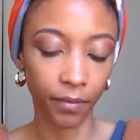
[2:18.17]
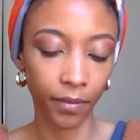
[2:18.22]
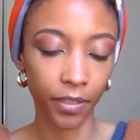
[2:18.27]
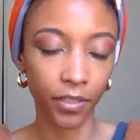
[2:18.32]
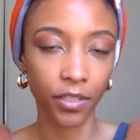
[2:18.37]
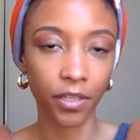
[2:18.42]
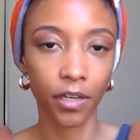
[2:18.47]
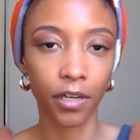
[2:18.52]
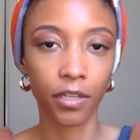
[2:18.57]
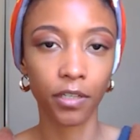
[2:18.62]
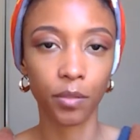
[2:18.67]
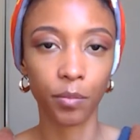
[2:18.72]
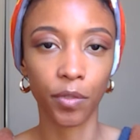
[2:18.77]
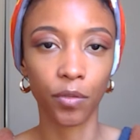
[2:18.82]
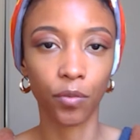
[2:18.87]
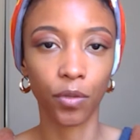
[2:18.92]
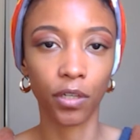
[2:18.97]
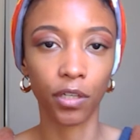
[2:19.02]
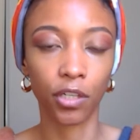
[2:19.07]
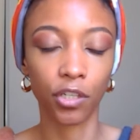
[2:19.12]
Cards have been
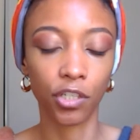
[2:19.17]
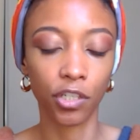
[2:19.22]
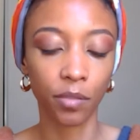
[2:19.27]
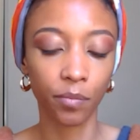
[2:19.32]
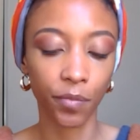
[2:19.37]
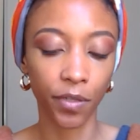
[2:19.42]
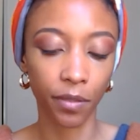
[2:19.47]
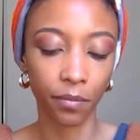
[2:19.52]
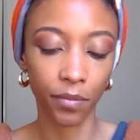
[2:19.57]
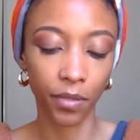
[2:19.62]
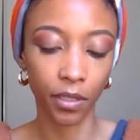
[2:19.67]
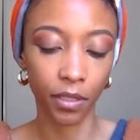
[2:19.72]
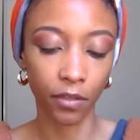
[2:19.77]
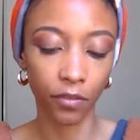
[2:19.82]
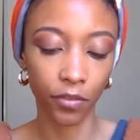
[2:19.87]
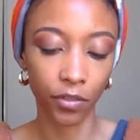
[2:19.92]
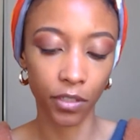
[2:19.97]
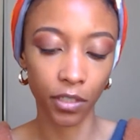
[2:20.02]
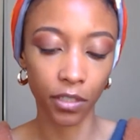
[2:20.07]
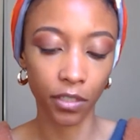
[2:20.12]
wanting to jump at me ever
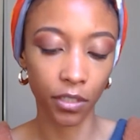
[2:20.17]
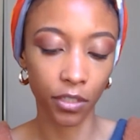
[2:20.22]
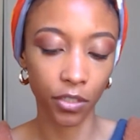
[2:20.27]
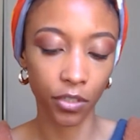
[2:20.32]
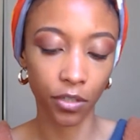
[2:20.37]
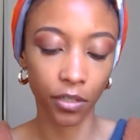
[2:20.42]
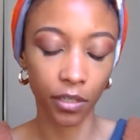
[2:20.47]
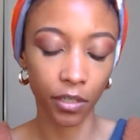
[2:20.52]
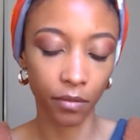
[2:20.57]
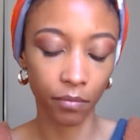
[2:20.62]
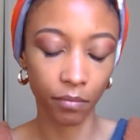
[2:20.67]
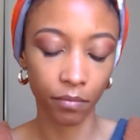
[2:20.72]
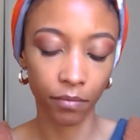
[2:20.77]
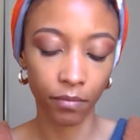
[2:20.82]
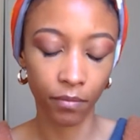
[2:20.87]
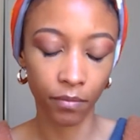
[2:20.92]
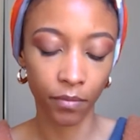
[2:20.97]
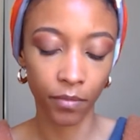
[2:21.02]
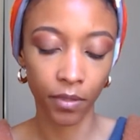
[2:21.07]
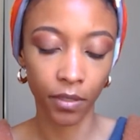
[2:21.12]
since I started
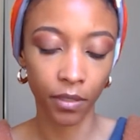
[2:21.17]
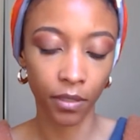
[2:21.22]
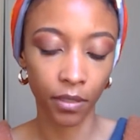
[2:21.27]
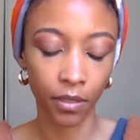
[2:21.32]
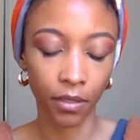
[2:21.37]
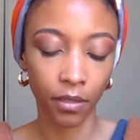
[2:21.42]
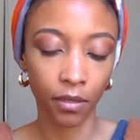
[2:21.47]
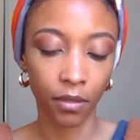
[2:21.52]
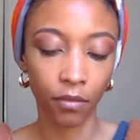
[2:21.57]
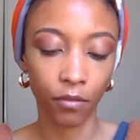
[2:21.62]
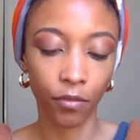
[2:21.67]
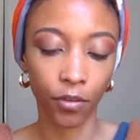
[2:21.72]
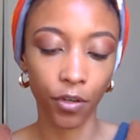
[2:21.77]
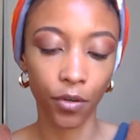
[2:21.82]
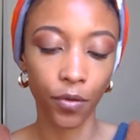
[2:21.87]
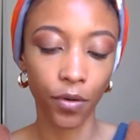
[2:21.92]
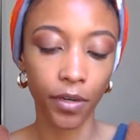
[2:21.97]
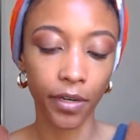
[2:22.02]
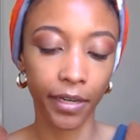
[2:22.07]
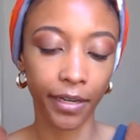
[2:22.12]

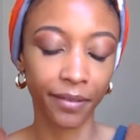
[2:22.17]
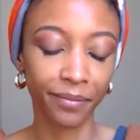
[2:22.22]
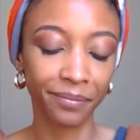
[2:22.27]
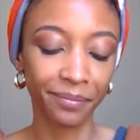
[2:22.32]
recording.